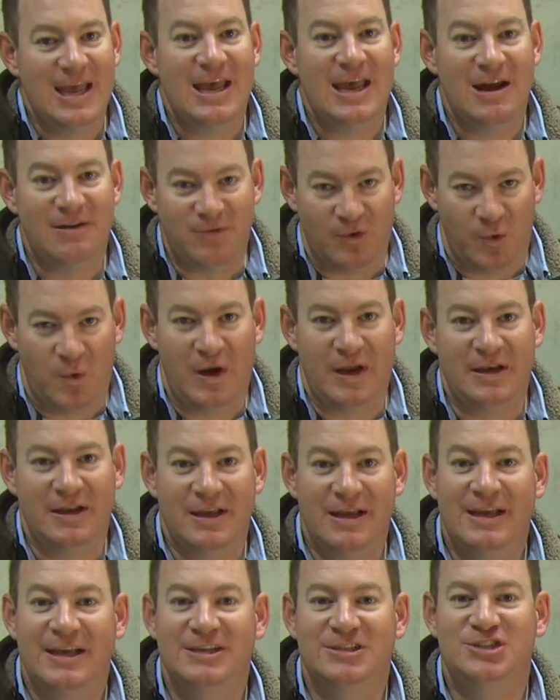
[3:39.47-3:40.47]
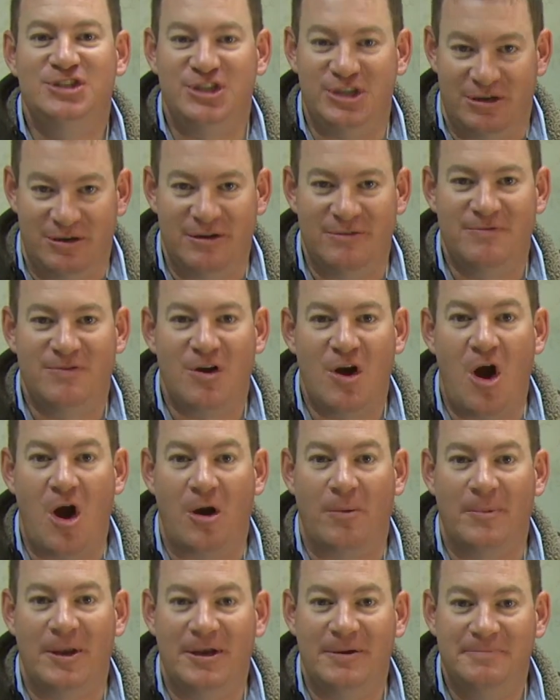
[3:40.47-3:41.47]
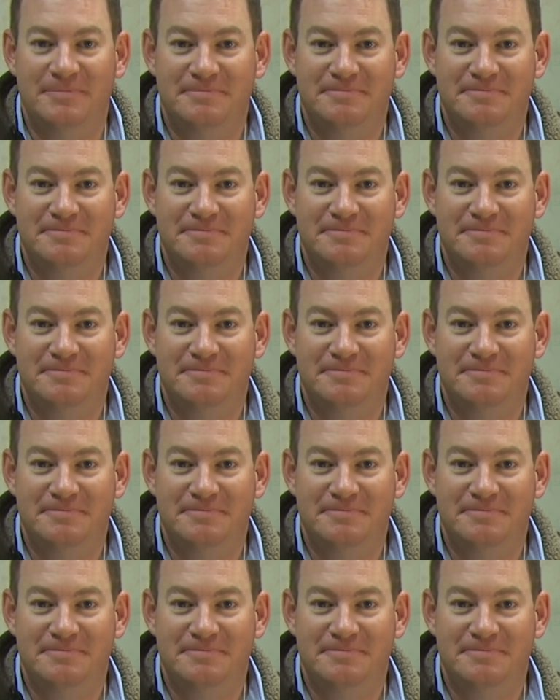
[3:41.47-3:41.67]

everyone is cheering for Harmon.